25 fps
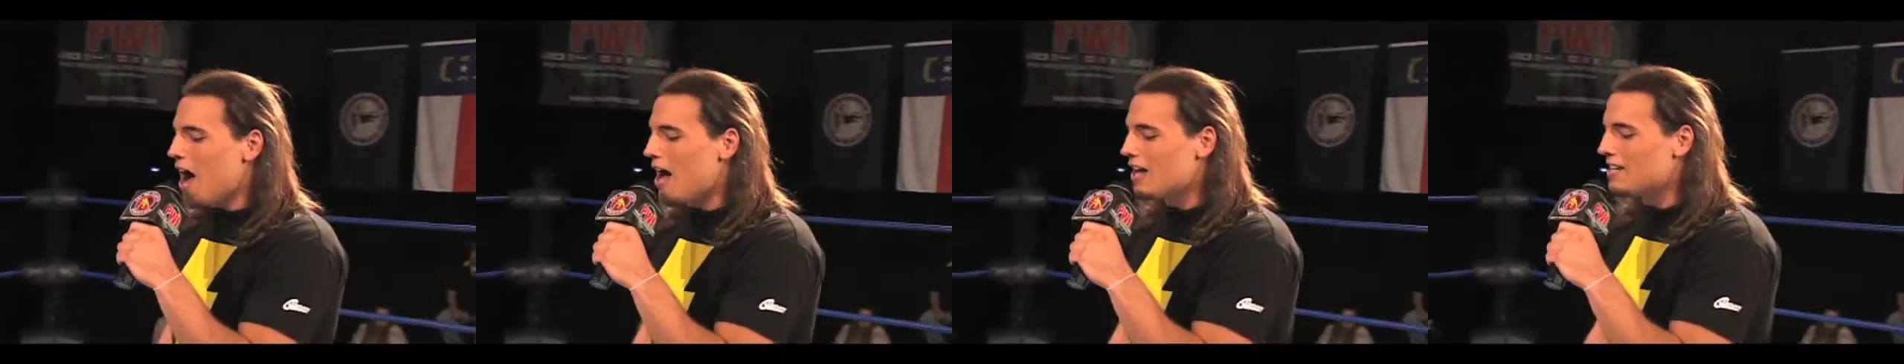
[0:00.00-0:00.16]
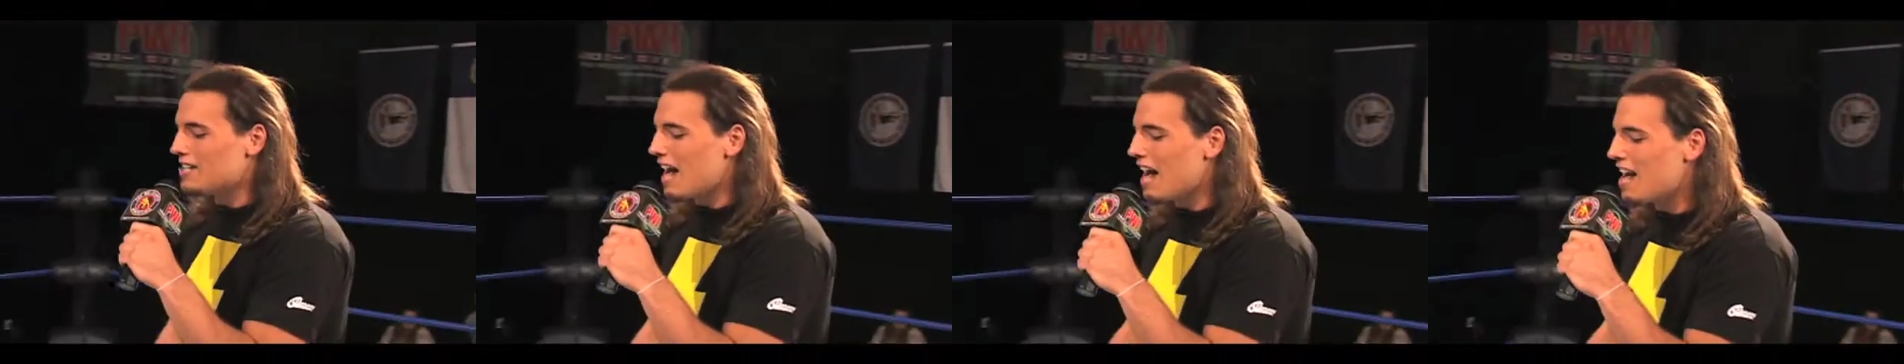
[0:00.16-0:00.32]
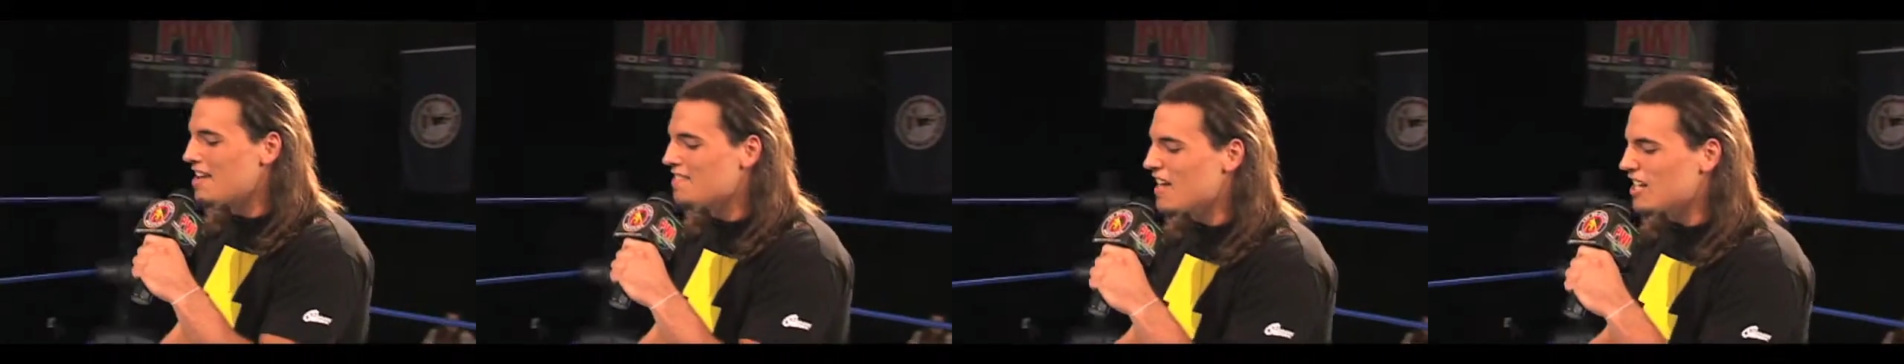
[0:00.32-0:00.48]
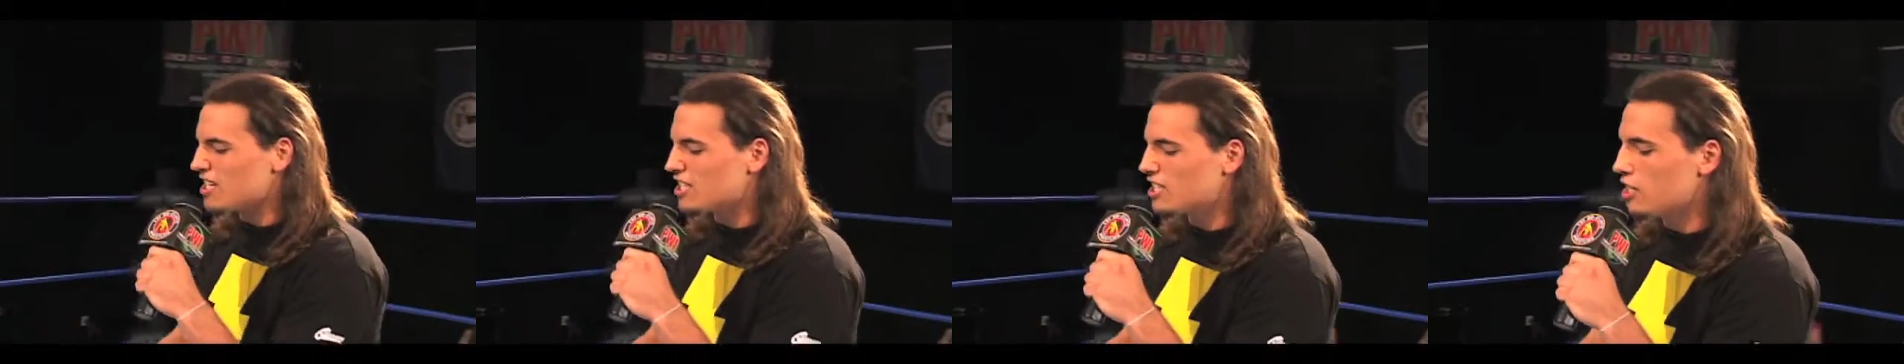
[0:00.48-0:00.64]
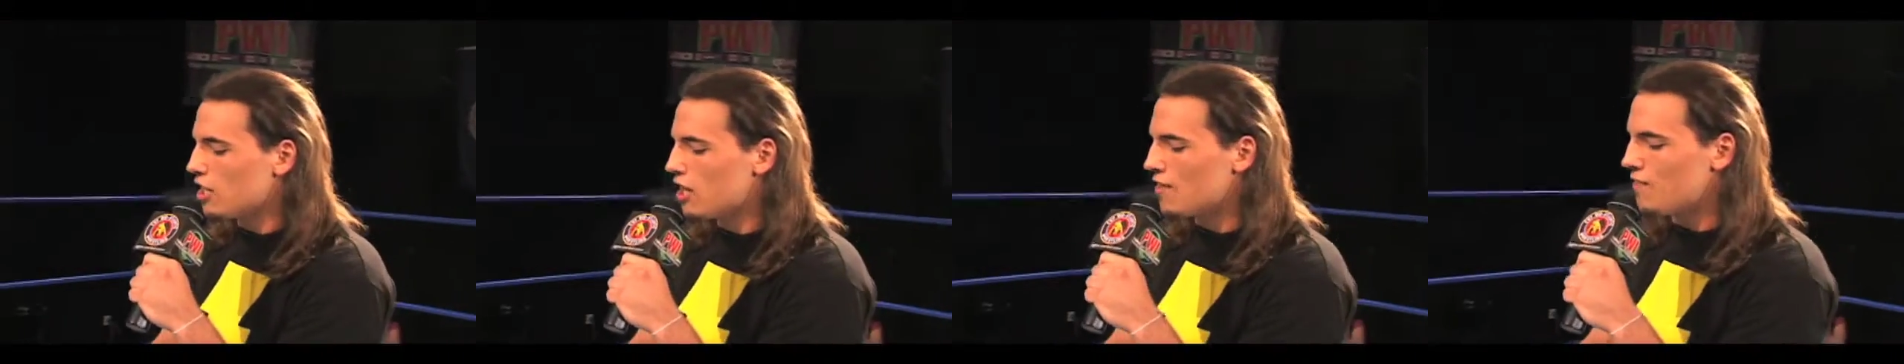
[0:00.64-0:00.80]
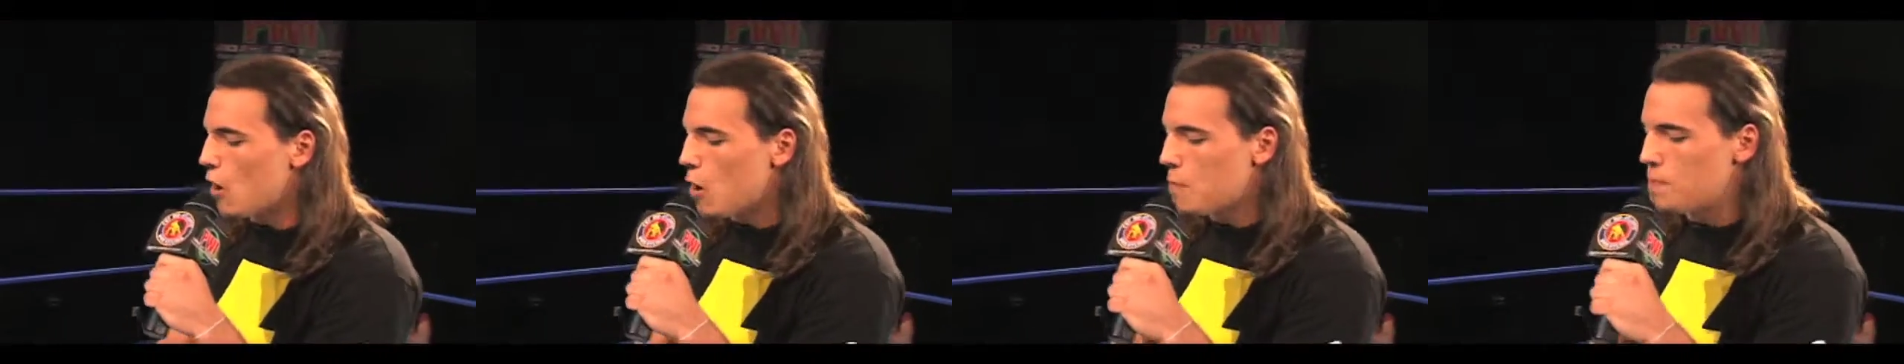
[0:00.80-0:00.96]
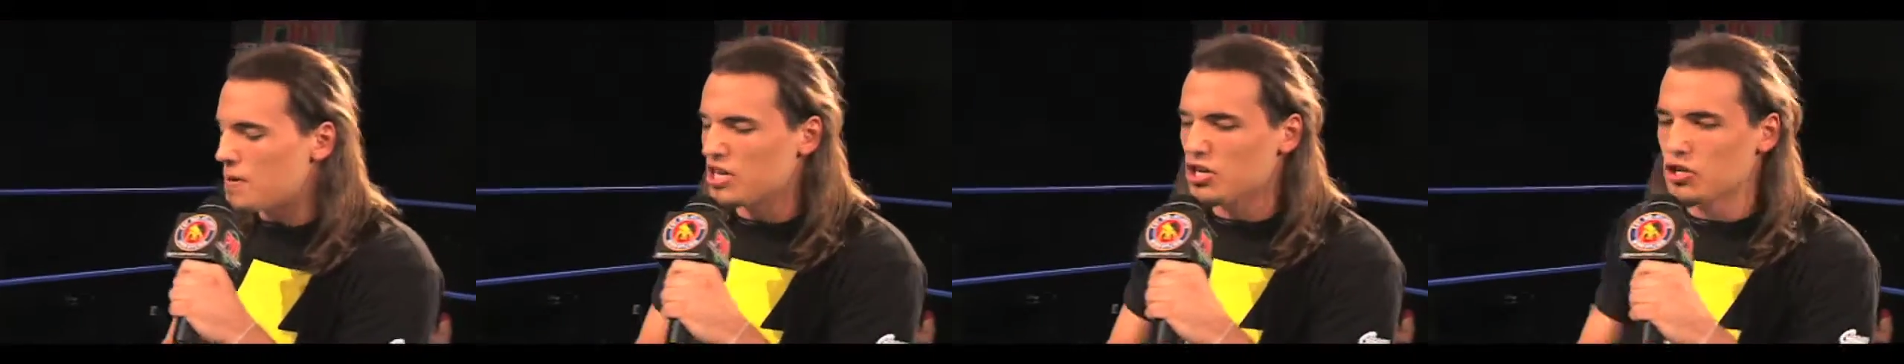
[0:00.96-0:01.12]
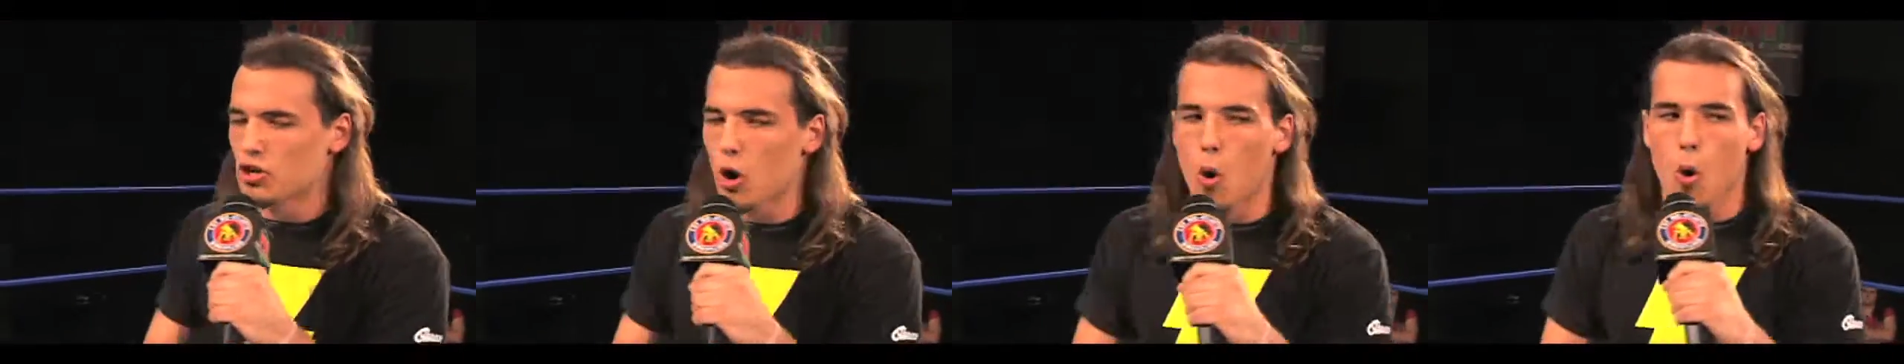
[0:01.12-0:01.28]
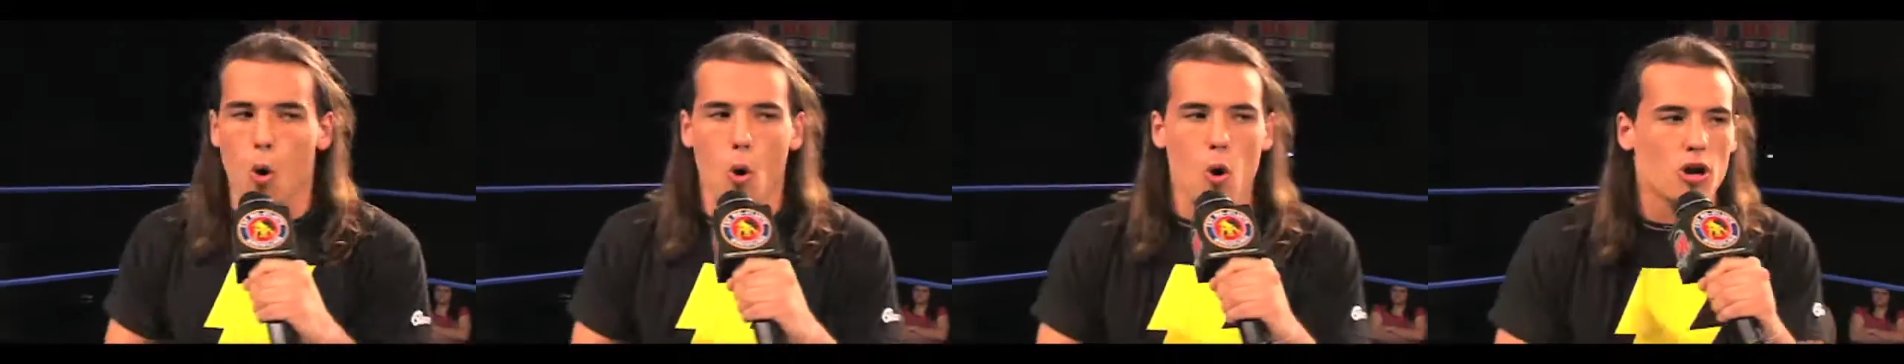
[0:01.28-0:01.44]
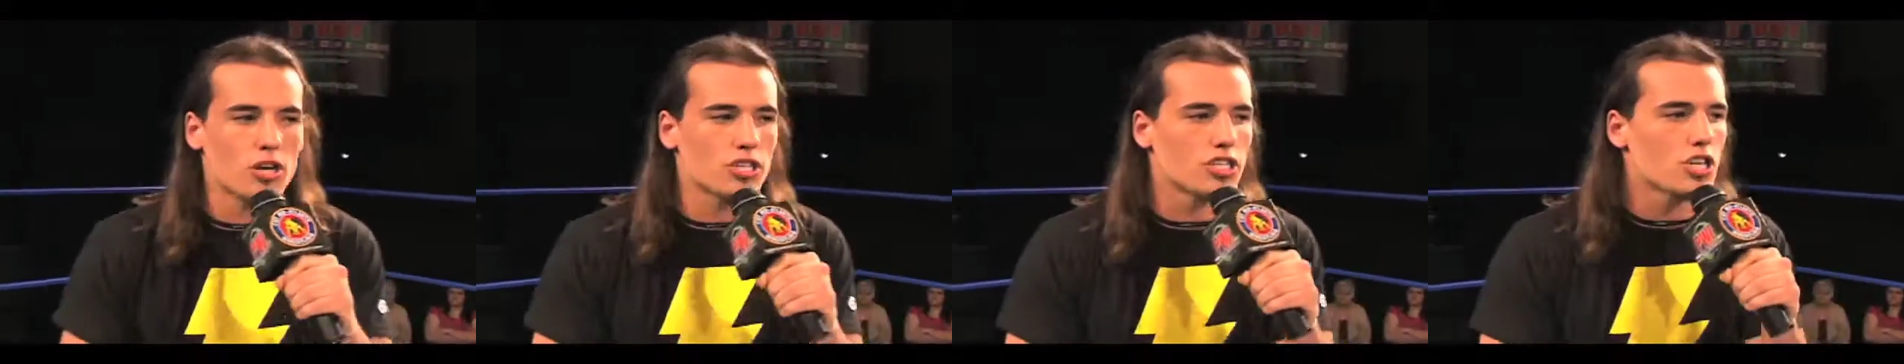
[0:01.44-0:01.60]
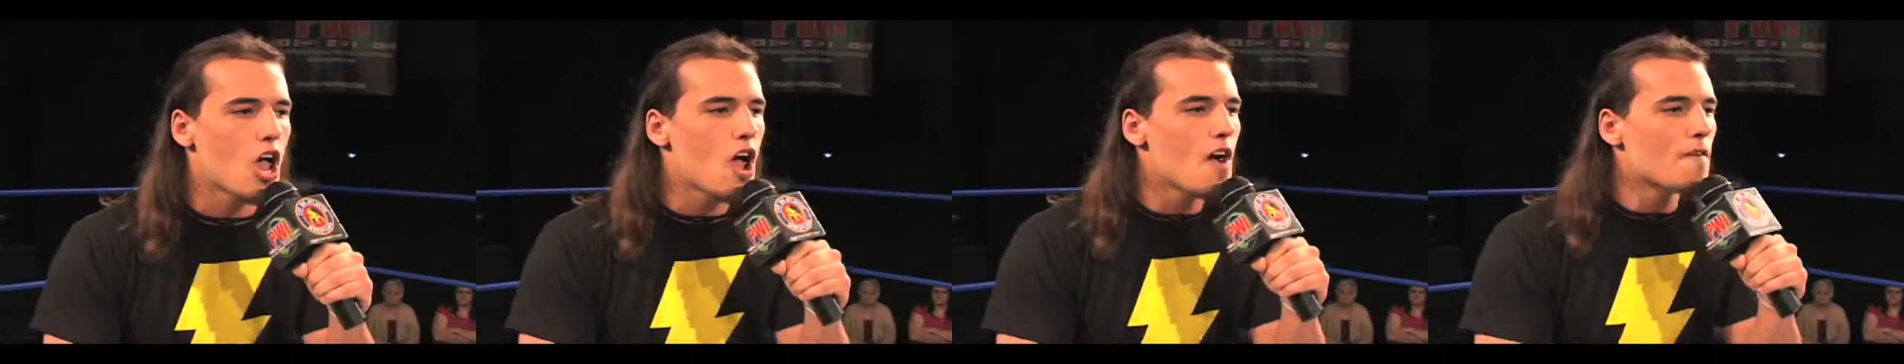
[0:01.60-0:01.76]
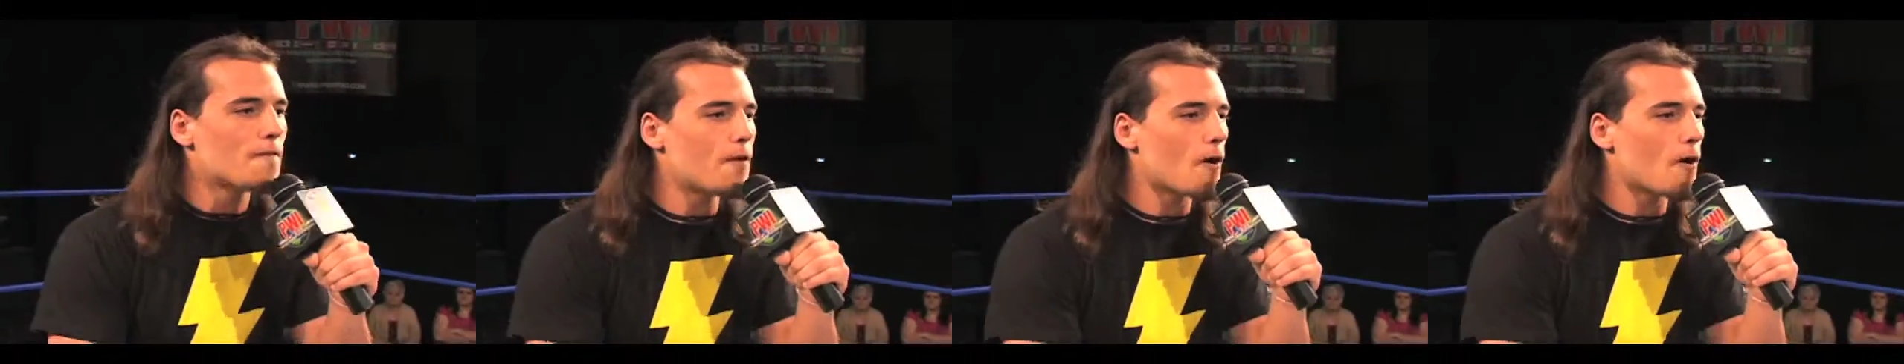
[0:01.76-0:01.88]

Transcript: a day that should have opened doors